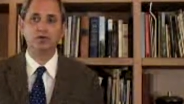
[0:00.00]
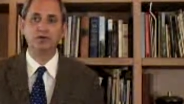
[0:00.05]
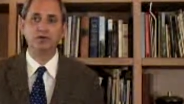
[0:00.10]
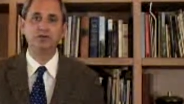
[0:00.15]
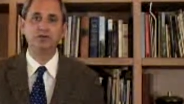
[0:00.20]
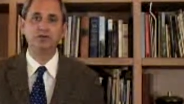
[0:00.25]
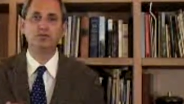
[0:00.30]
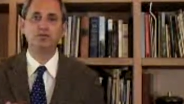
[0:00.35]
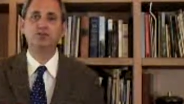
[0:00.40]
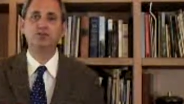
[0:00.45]

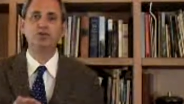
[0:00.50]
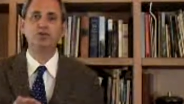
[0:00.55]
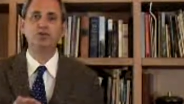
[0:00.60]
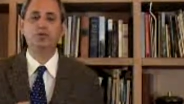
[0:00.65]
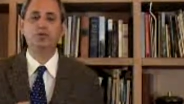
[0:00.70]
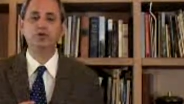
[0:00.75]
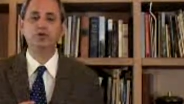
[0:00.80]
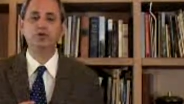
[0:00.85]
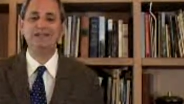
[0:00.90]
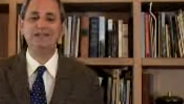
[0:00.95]
It's so
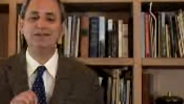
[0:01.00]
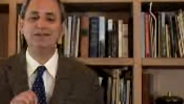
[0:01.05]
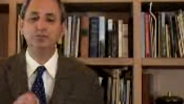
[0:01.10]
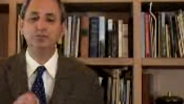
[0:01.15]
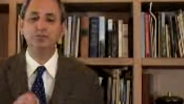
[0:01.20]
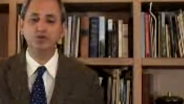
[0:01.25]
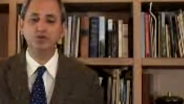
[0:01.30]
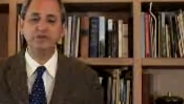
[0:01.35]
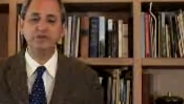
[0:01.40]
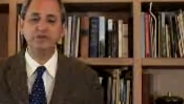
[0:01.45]
important in
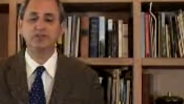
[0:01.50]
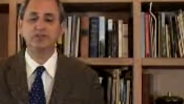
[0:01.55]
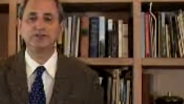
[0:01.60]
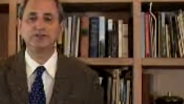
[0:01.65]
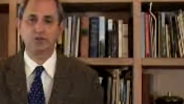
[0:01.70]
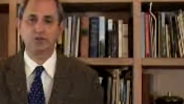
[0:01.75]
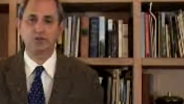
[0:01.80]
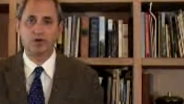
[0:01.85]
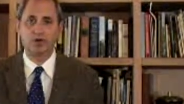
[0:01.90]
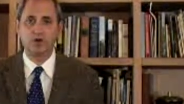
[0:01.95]
moving
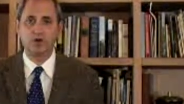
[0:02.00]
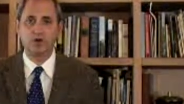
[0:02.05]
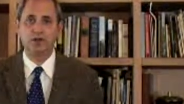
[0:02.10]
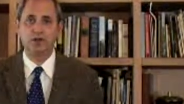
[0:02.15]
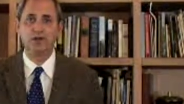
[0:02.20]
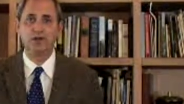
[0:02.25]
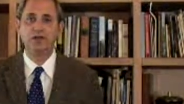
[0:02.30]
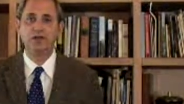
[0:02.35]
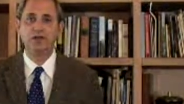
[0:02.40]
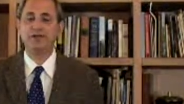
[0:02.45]
things along
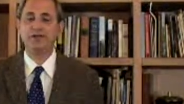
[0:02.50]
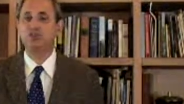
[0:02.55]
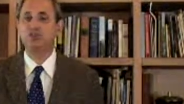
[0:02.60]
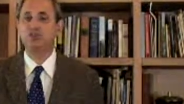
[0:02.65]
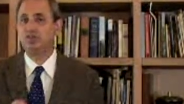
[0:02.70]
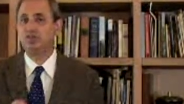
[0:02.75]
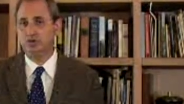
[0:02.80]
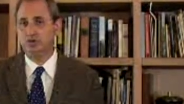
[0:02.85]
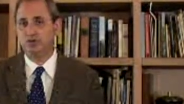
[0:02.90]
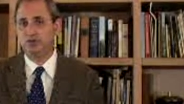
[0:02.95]
that
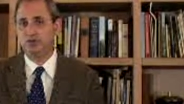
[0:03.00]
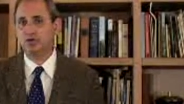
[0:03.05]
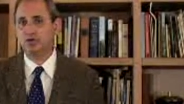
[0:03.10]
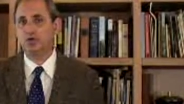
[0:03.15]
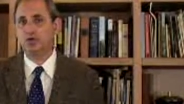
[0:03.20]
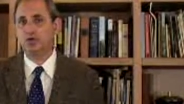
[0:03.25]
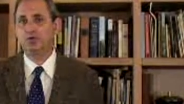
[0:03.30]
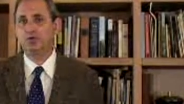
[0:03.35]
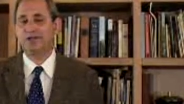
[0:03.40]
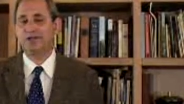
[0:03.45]
you do your
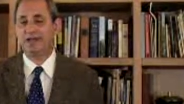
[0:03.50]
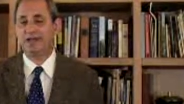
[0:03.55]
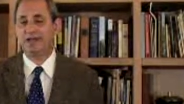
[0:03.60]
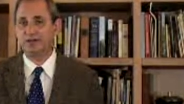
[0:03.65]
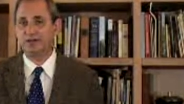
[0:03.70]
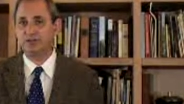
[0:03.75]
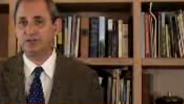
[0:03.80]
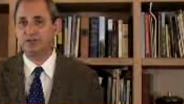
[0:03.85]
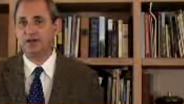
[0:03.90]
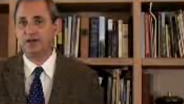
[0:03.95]
homework
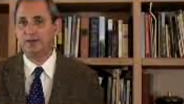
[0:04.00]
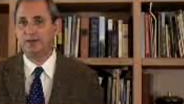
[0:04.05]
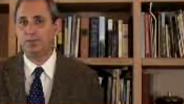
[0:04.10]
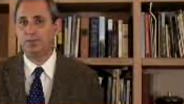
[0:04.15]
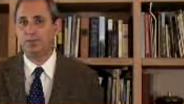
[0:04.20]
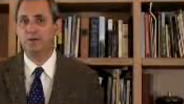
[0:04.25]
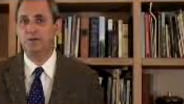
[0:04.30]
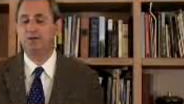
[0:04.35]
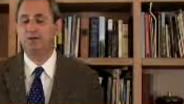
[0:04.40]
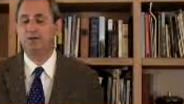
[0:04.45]
ahead of time,
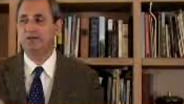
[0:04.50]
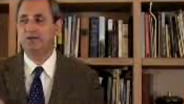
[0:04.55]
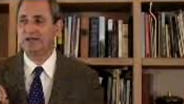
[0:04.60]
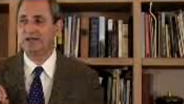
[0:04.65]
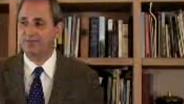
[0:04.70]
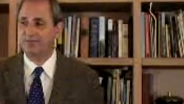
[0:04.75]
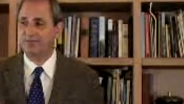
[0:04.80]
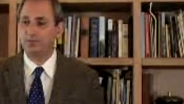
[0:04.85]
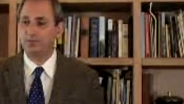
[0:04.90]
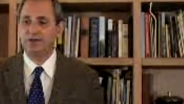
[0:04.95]

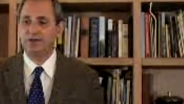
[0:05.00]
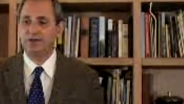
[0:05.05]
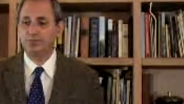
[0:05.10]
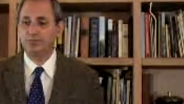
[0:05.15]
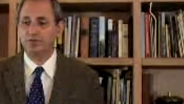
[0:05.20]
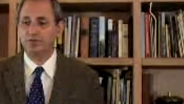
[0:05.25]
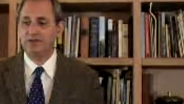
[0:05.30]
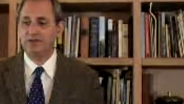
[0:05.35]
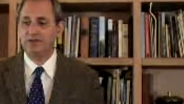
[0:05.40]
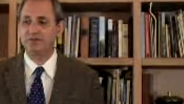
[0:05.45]
get everybody
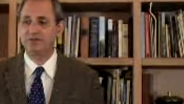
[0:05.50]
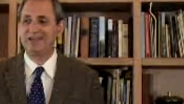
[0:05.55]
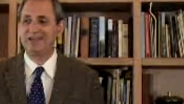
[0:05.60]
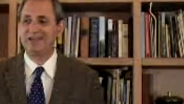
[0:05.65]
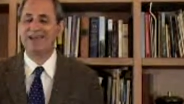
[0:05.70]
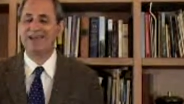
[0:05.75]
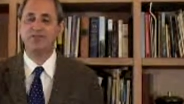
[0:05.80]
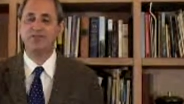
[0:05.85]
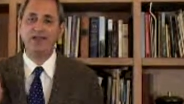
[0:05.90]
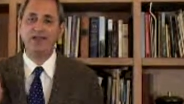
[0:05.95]
briefed, and
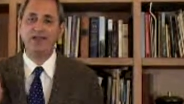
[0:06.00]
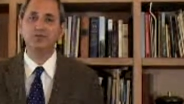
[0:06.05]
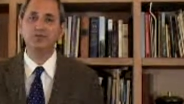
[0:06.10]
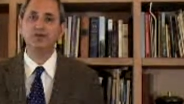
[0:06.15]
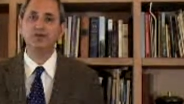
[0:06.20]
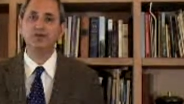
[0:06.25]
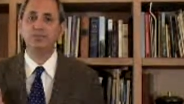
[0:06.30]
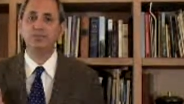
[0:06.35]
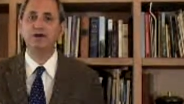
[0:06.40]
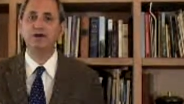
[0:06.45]
have
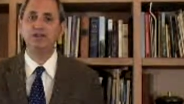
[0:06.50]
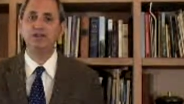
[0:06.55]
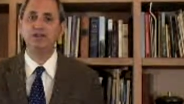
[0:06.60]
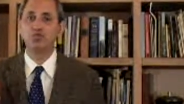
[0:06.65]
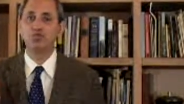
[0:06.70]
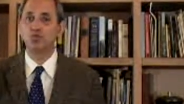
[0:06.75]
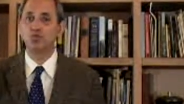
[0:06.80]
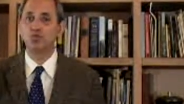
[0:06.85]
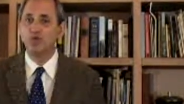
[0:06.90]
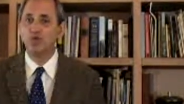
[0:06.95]
everybody
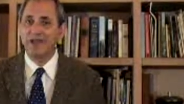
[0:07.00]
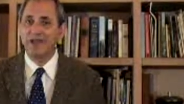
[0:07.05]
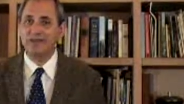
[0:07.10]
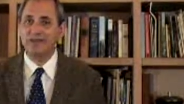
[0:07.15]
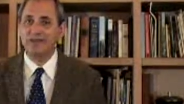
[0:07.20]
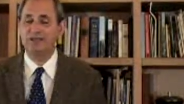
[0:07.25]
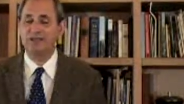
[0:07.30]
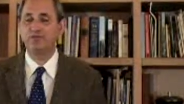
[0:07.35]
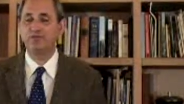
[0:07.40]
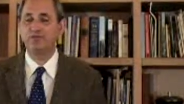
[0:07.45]

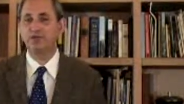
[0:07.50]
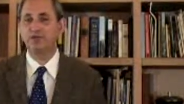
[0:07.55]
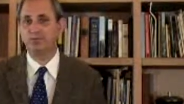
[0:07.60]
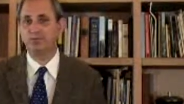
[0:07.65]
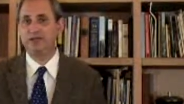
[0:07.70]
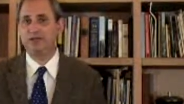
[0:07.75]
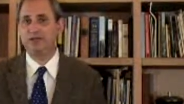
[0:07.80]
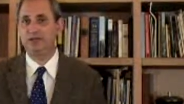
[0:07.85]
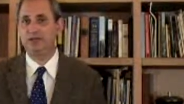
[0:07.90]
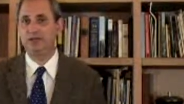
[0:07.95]
ready for the
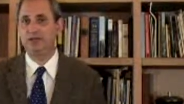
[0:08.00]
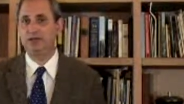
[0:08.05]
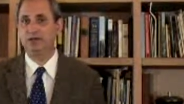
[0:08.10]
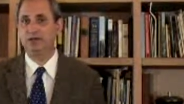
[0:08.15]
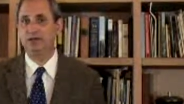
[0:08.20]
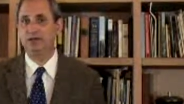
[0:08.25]
meeting.